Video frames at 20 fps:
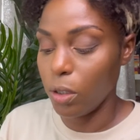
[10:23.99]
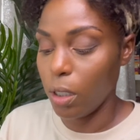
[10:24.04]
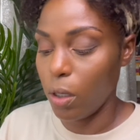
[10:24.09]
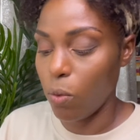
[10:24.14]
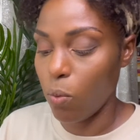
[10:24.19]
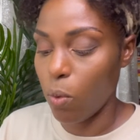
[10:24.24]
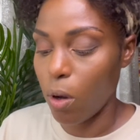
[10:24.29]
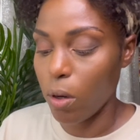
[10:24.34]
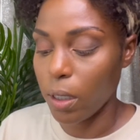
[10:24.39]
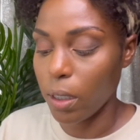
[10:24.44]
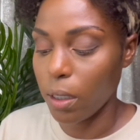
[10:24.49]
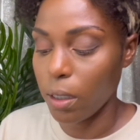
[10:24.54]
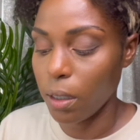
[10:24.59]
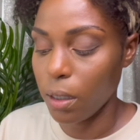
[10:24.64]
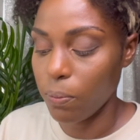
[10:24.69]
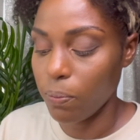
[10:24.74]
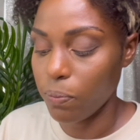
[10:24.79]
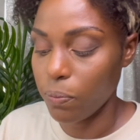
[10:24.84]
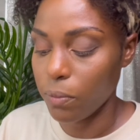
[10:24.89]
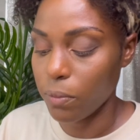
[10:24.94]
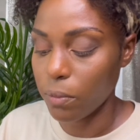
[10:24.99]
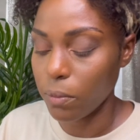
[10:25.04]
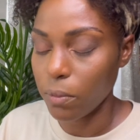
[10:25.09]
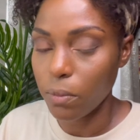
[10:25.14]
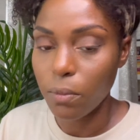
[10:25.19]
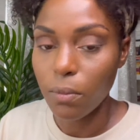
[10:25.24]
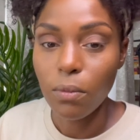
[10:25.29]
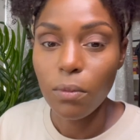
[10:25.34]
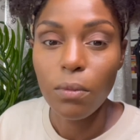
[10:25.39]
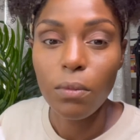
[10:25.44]
walking
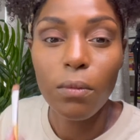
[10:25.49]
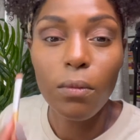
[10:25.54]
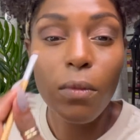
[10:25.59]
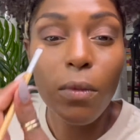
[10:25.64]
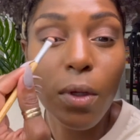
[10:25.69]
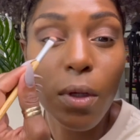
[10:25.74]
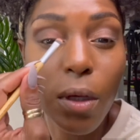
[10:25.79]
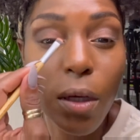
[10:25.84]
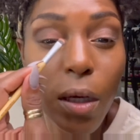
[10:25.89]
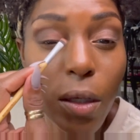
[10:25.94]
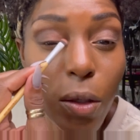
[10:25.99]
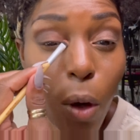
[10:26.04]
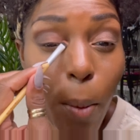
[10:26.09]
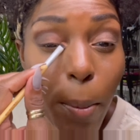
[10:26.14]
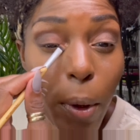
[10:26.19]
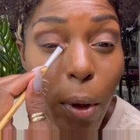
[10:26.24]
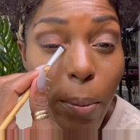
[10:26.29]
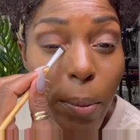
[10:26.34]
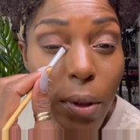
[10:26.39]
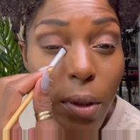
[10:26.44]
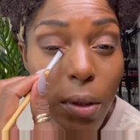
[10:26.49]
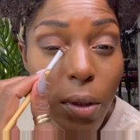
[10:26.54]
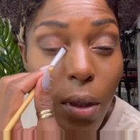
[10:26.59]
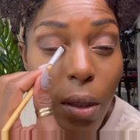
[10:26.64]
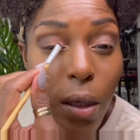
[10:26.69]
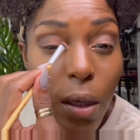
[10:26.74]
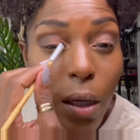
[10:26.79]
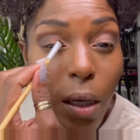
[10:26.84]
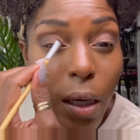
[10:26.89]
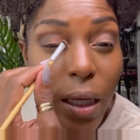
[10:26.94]
in your purpose,
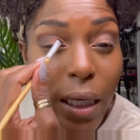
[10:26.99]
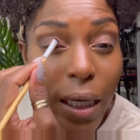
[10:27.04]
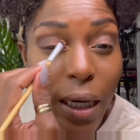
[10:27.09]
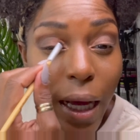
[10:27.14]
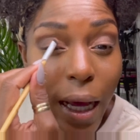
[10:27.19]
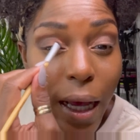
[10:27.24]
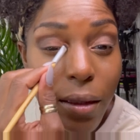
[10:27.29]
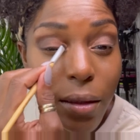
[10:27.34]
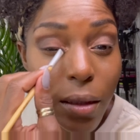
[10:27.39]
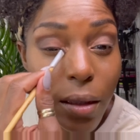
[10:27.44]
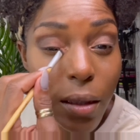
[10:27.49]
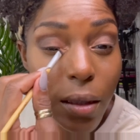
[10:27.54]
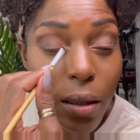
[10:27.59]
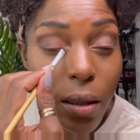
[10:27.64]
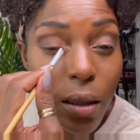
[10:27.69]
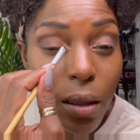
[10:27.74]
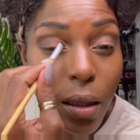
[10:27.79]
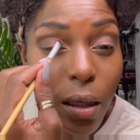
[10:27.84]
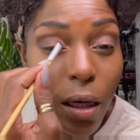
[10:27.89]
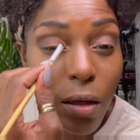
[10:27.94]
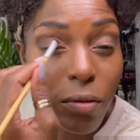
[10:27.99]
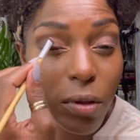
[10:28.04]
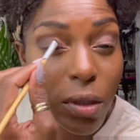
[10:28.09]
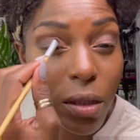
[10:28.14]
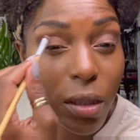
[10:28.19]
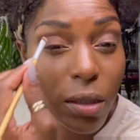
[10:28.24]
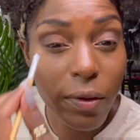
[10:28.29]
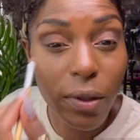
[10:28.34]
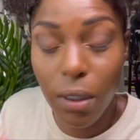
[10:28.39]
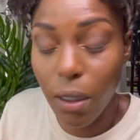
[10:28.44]
and then asking and
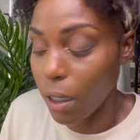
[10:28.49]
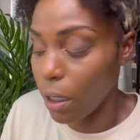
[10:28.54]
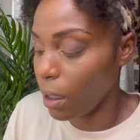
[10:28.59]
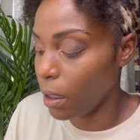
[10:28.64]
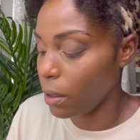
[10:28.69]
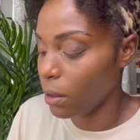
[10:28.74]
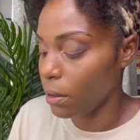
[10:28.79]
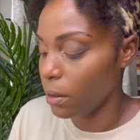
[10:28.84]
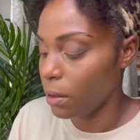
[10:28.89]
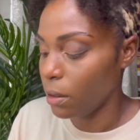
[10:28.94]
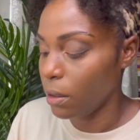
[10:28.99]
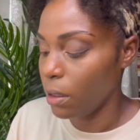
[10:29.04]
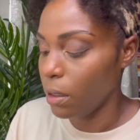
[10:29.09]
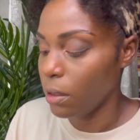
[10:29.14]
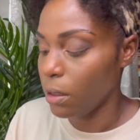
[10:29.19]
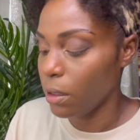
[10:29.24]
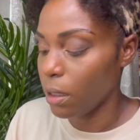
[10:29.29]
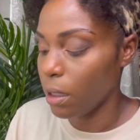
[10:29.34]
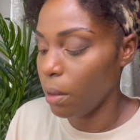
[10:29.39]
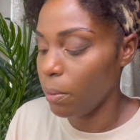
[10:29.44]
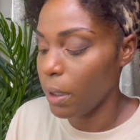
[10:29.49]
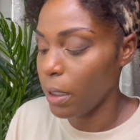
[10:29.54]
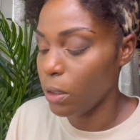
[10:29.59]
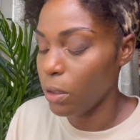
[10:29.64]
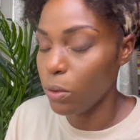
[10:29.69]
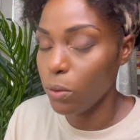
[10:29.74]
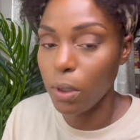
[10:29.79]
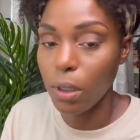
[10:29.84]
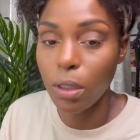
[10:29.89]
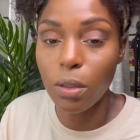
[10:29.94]
receiving God to come in and
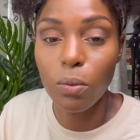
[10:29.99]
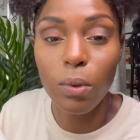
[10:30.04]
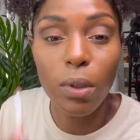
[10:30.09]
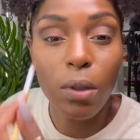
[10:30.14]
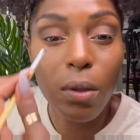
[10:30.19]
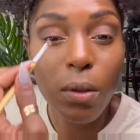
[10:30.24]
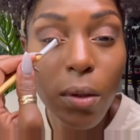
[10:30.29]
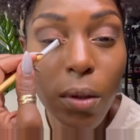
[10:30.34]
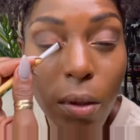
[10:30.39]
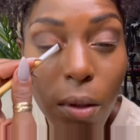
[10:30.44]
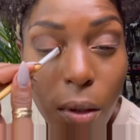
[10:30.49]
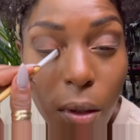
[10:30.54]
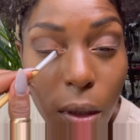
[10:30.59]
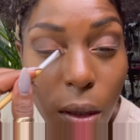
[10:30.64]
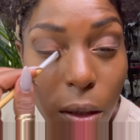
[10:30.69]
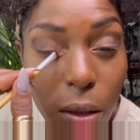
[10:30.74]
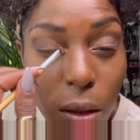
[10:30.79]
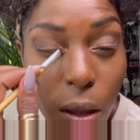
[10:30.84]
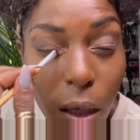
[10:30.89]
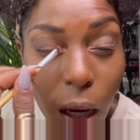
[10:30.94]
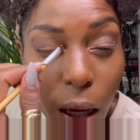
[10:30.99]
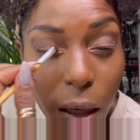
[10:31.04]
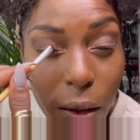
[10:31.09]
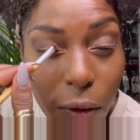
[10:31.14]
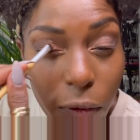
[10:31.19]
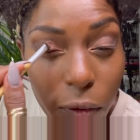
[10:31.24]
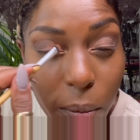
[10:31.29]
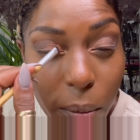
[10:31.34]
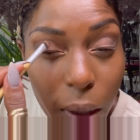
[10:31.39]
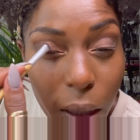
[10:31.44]
do His will in your
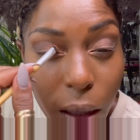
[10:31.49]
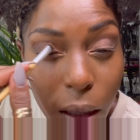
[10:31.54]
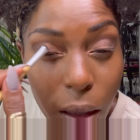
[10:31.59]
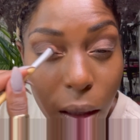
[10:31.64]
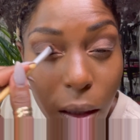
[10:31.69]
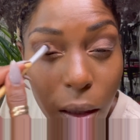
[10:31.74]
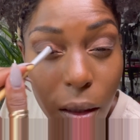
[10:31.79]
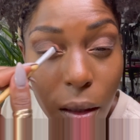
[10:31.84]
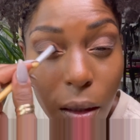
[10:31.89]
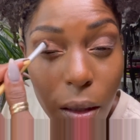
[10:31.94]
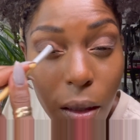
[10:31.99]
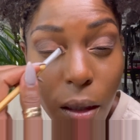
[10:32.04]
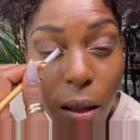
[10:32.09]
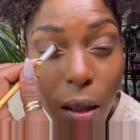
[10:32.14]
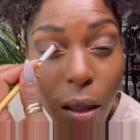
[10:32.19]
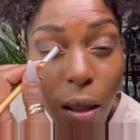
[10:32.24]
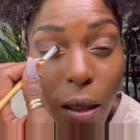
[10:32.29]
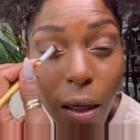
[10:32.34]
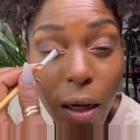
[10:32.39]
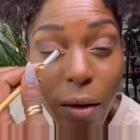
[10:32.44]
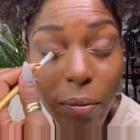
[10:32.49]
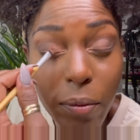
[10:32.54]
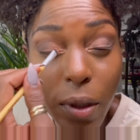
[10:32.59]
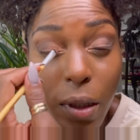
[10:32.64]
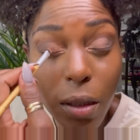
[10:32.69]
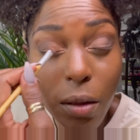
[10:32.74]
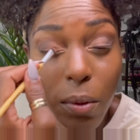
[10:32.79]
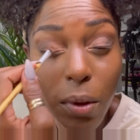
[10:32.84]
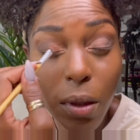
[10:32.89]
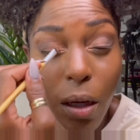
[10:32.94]
life, man, life
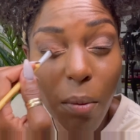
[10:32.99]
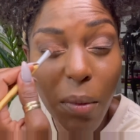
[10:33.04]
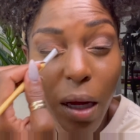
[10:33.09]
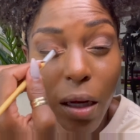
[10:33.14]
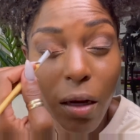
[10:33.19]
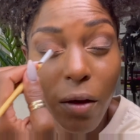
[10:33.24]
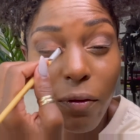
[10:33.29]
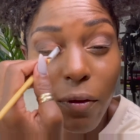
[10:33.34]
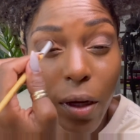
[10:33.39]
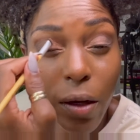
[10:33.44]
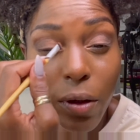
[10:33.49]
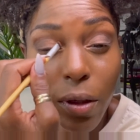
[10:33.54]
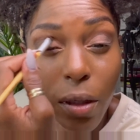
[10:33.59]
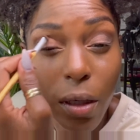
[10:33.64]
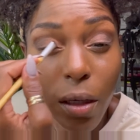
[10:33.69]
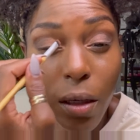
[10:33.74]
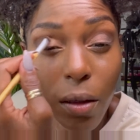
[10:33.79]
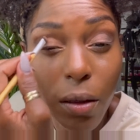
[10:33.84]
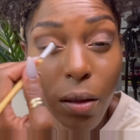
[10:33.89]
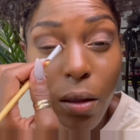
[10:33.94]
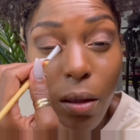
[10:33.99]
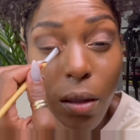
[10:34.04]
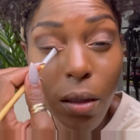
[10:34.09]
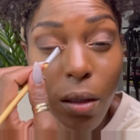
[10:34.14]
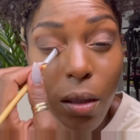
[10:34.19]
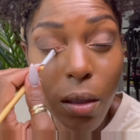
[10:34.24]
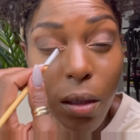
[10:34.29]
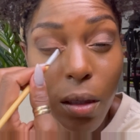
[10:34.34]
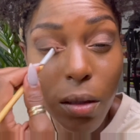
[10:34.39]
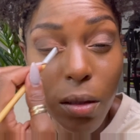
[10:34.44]
does become like a fairy tale,
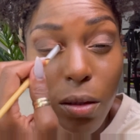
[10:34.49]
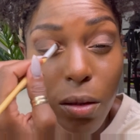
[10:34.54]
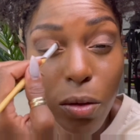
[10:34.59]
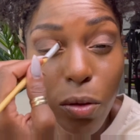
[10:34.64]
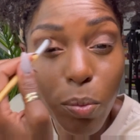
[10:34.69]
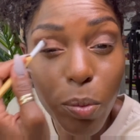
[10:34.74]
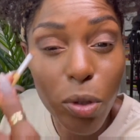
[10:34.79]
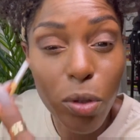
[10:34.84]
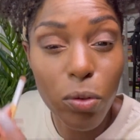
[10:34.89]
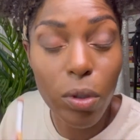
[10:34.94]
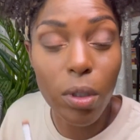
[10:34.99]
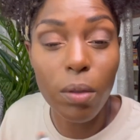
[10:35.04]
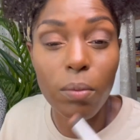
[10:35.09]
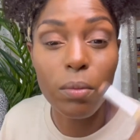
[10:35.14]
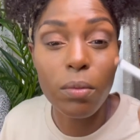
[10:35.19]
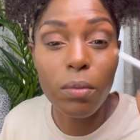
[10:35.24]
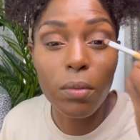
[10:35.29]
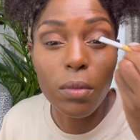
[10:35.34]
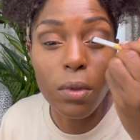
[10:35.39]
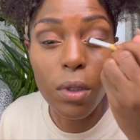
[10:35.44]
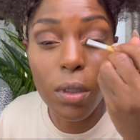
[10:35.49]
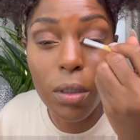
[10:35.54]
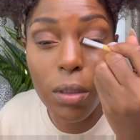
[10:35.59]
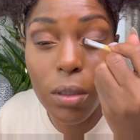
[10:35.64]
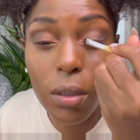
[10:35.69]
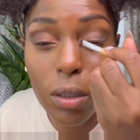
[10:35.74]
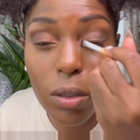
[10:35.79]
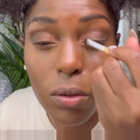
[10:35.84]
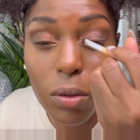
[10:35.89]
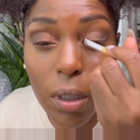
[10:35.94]
a super dream, things
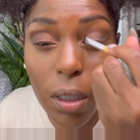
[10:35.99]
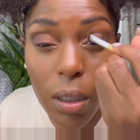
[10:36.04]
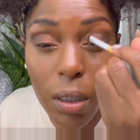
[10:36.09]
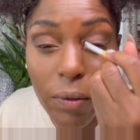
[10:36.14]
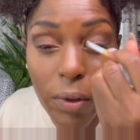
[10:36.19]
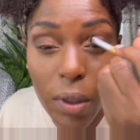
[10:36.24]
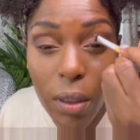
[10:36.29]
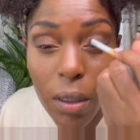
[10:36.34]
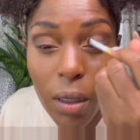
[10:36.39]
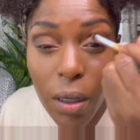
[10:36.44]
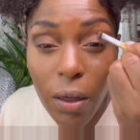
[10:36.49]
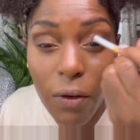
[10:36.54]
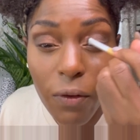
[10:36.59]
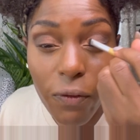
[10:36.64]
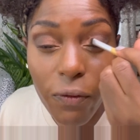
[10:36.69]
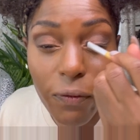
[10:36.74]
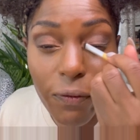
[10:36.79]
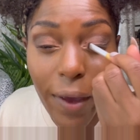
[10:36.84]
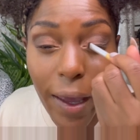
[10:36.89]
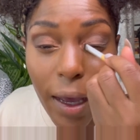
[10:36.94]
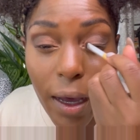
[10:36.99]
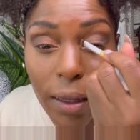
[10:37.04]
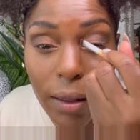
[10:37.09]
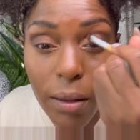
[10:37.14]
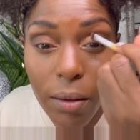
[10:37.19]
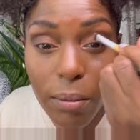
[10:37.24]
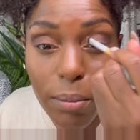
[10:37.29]
that you can't even fathom,